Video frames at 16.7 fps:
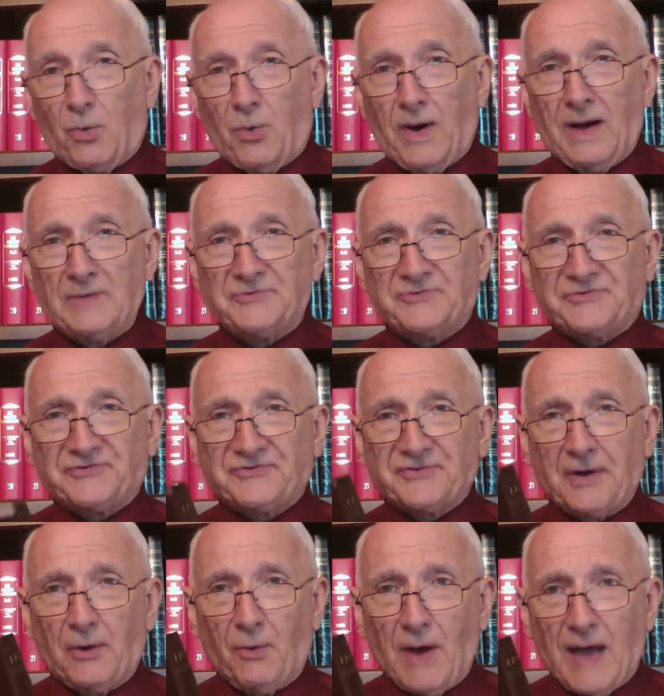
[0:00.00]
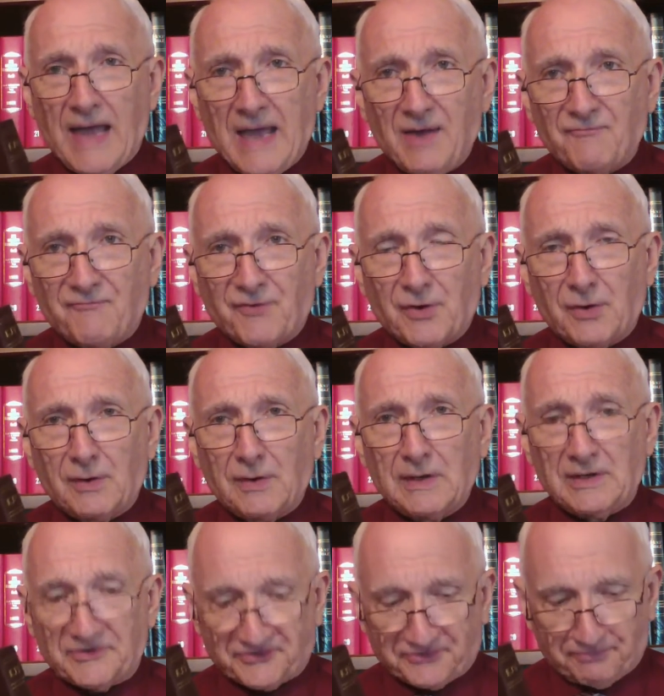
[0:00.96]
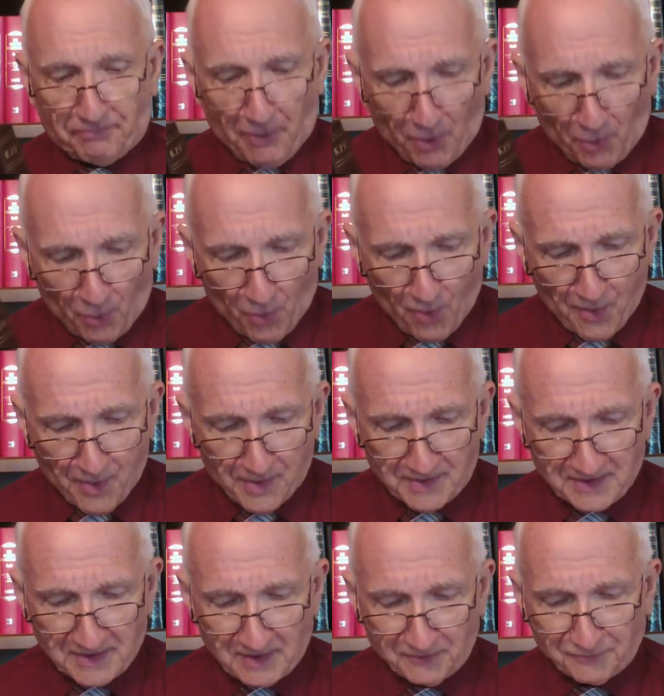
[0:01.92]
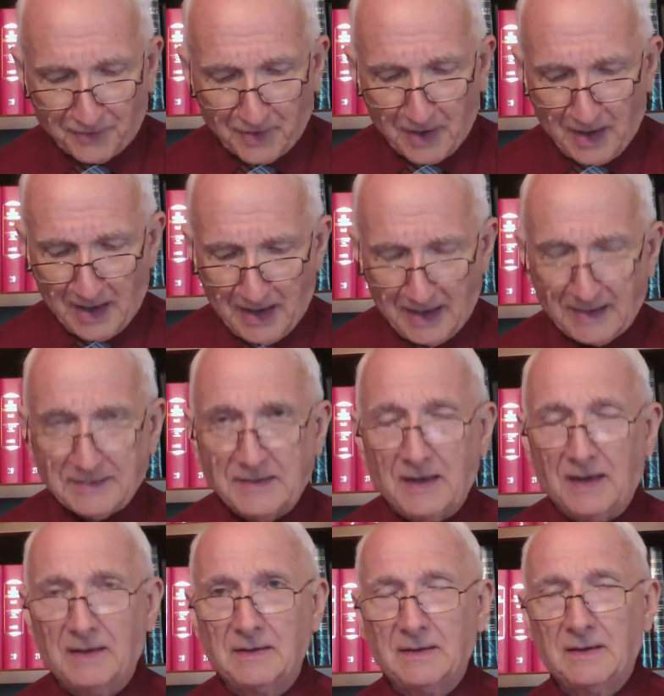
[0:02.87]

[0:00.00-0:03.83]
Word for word: Whatsoever is born of God